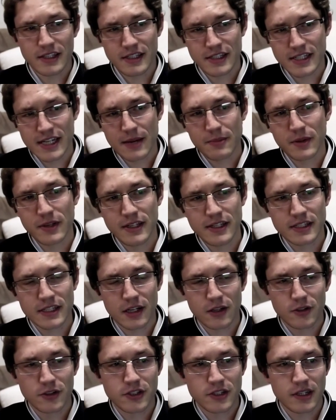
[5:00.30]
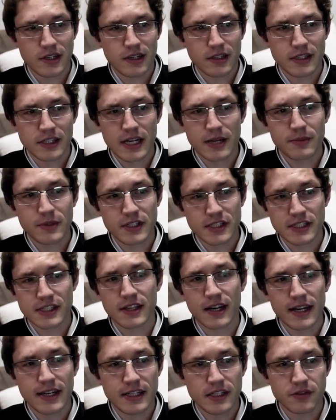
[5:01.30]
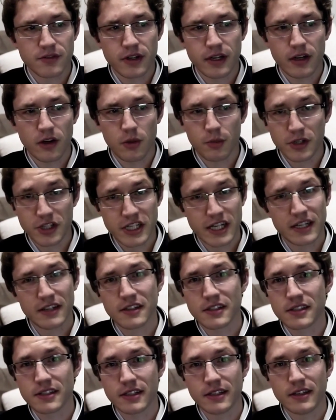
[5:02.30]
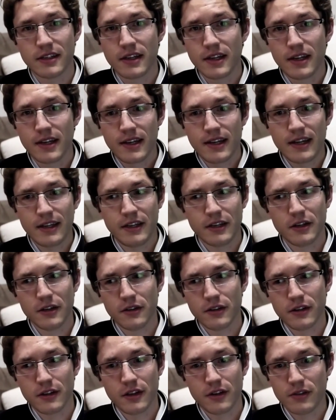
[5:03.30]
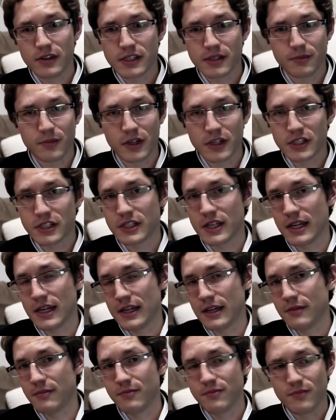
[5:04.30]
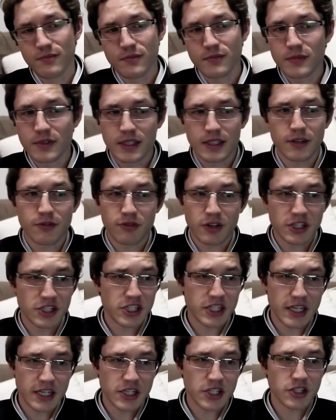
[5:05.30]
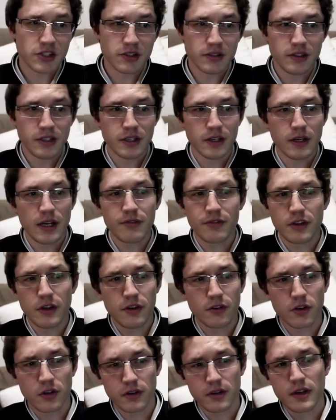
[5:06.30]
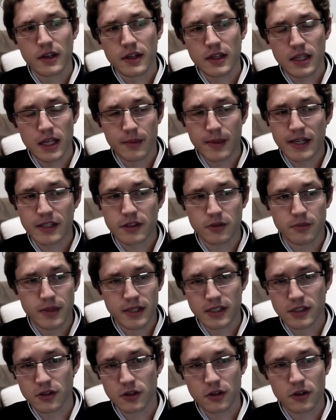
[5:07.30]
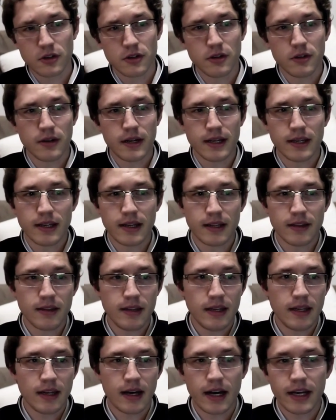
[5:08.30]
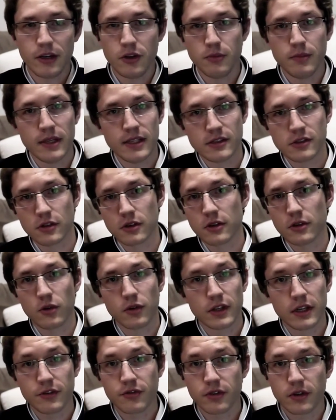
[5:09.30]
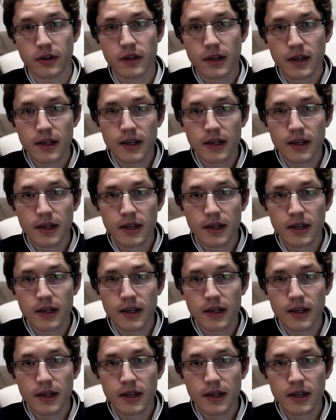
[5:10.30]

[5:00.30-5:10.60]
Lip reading: Japanese culture, the Japanese society is very homogeneous, and you know that there isn't much differentiation. You know, even you've got Yamato Minzoku and the Ainu Minzoku, all the different